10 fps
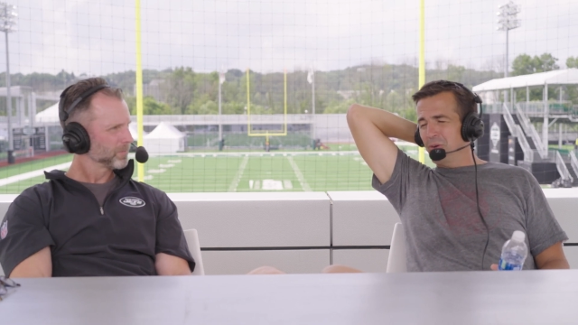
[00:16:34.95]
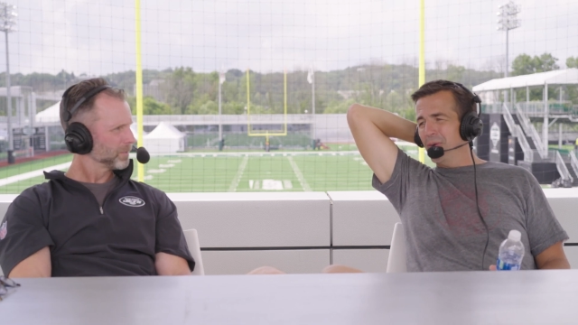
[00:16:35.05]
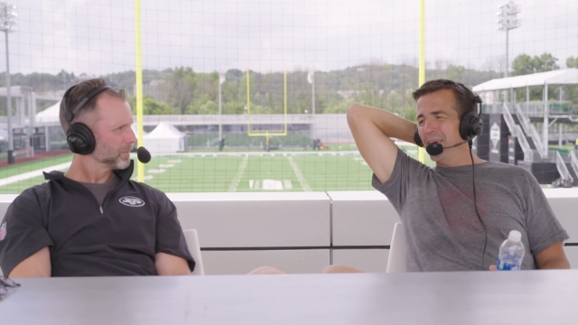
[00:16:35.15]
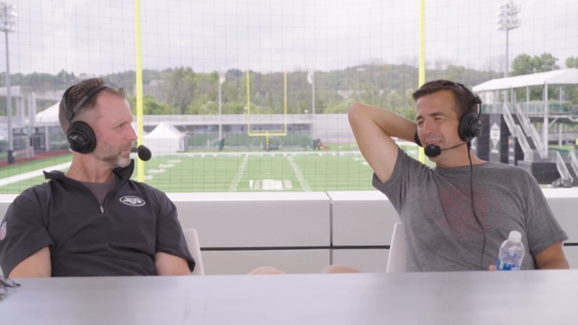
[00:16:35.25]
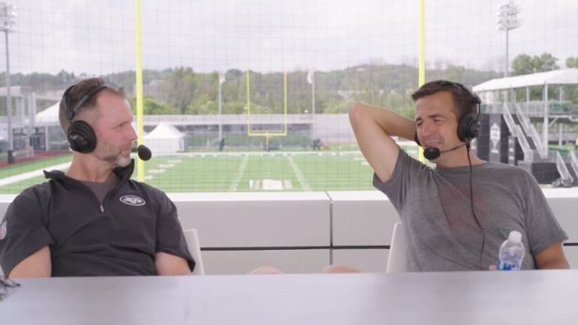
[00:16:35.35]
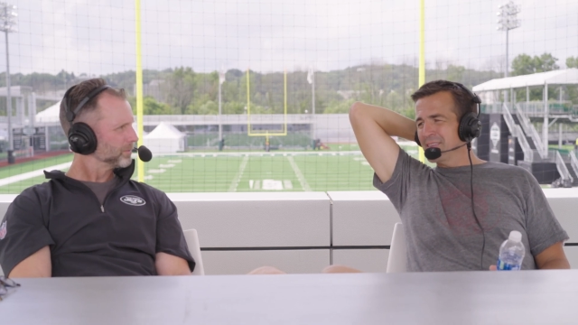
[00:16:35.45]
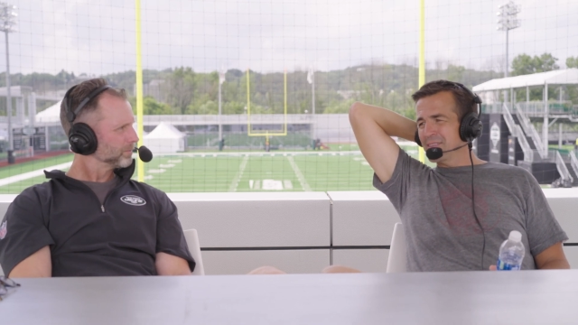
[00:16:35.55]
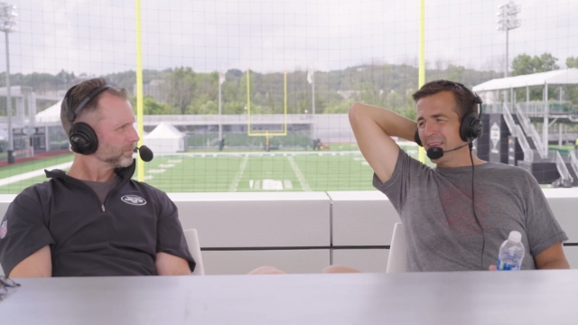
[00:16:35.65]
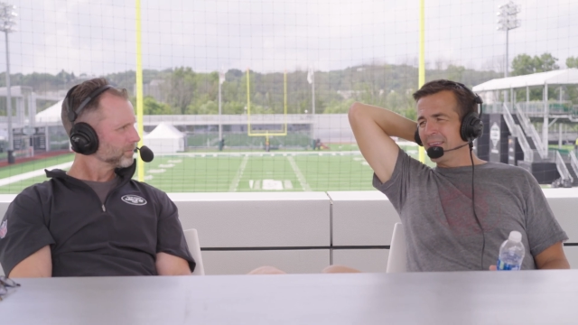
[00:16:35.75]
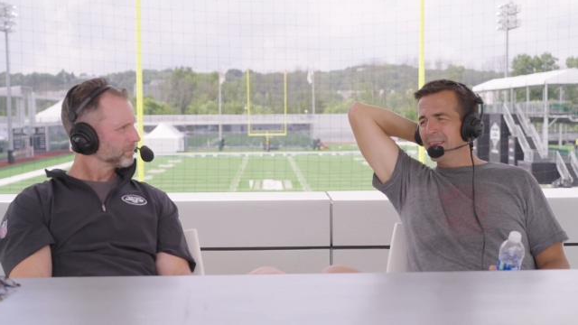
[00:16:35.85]
Speaker 1: Jordan. It's
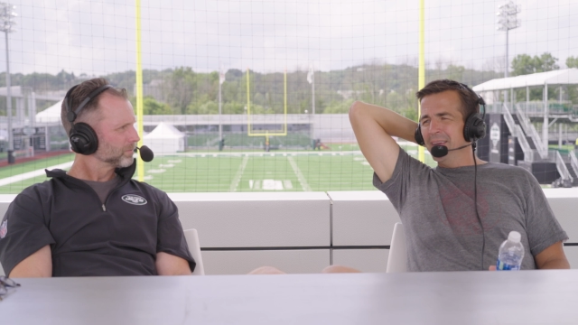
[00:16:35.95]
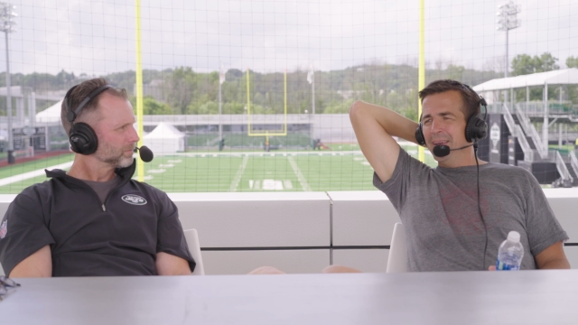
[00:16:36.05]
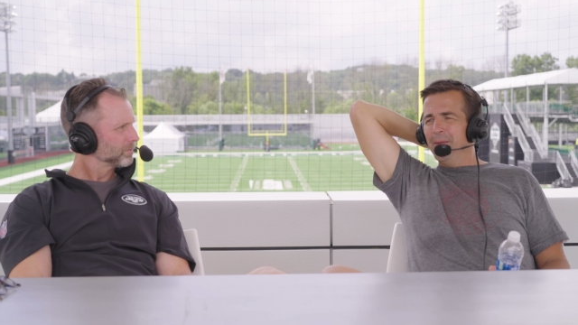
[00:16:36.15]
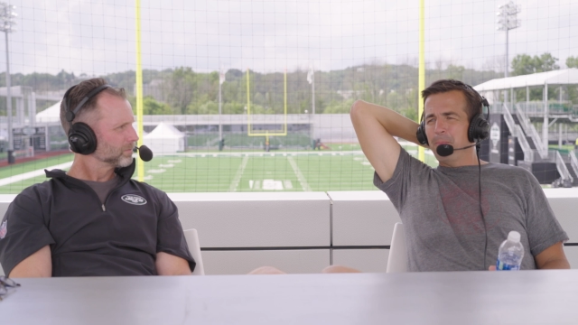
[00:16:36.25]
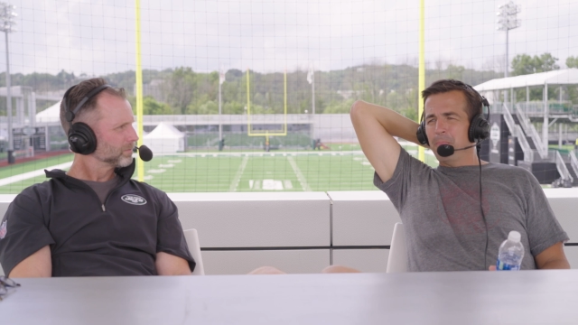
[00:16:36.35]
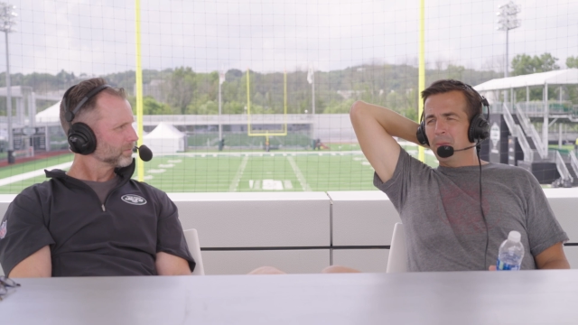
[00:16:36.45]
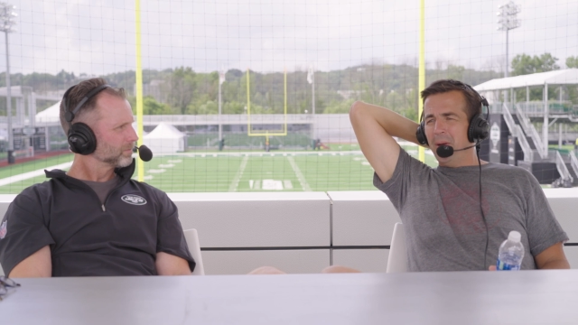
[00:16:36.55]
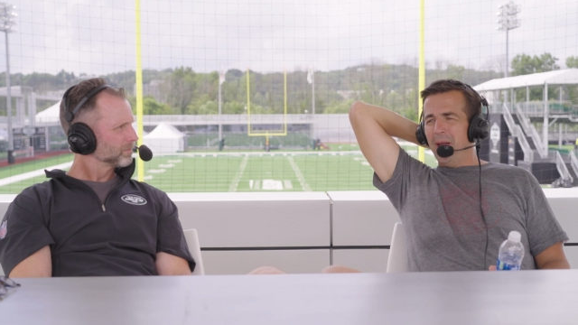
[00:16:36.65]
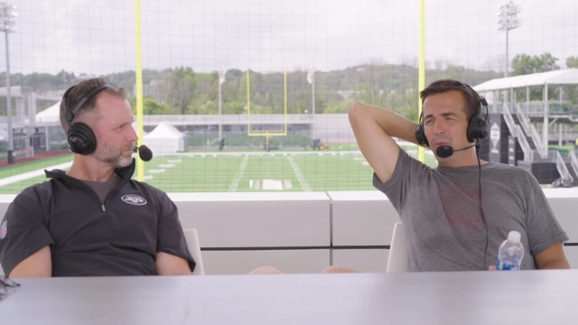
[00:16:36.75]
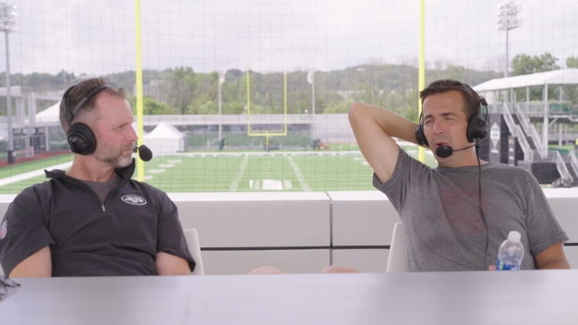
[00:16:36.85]
like no
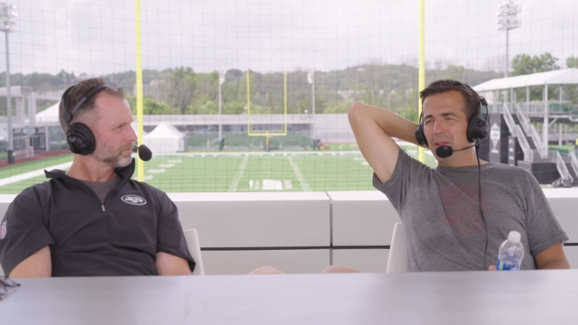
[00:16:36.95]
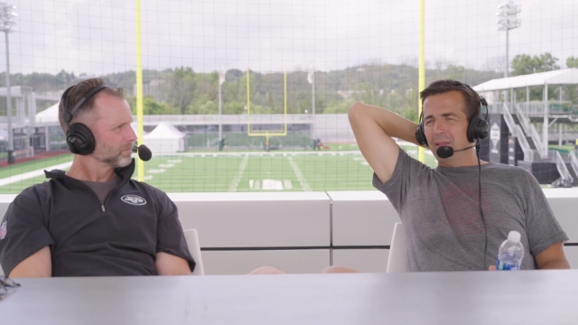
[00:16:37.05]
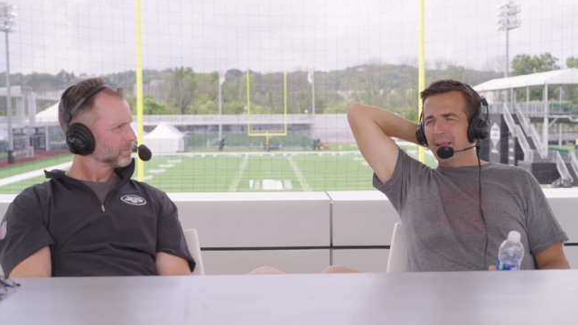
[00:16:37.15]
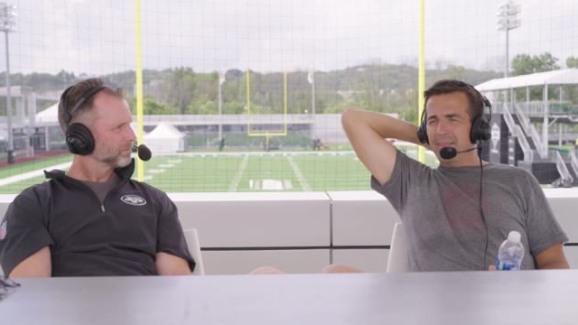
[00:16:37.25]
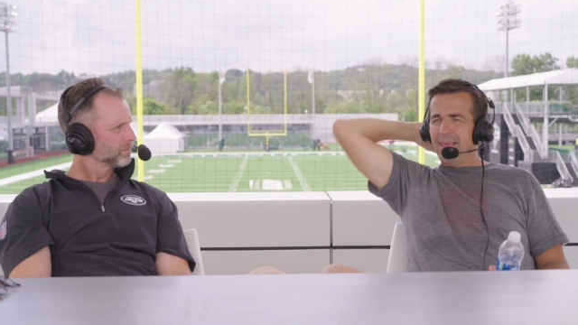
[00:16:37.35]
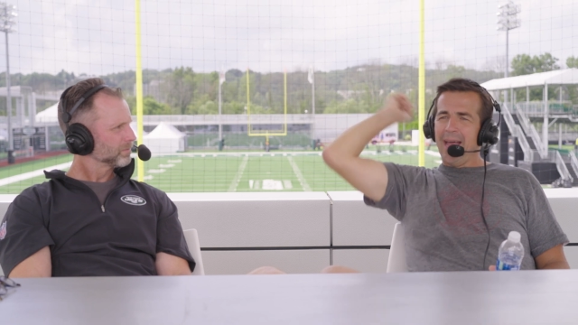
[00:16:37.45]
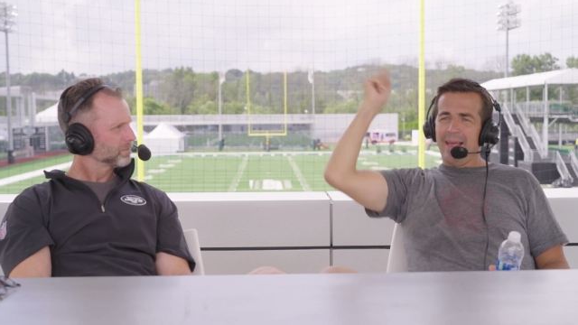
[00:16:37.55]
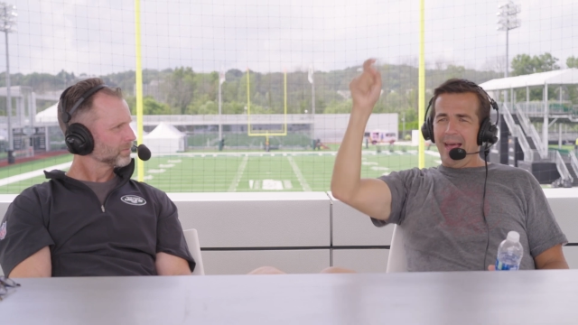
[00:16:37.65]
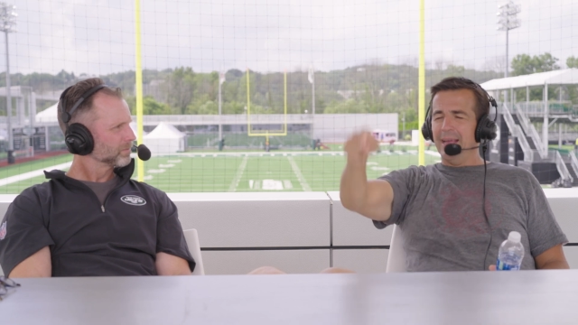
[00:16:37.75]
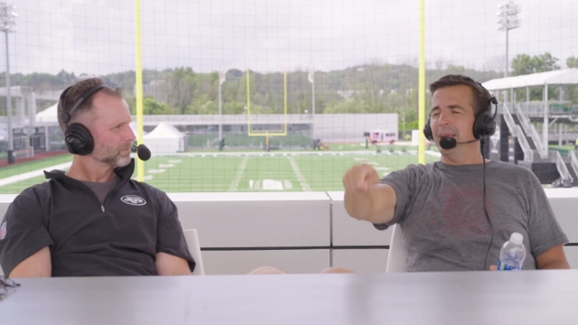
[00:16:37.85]
matter what, like that
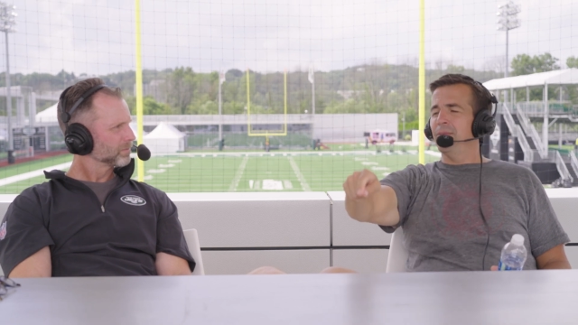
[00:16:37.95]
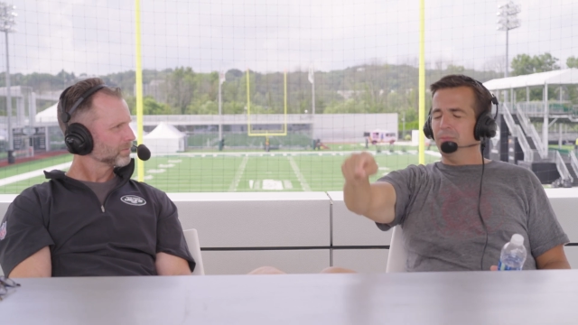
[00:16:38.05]
guy,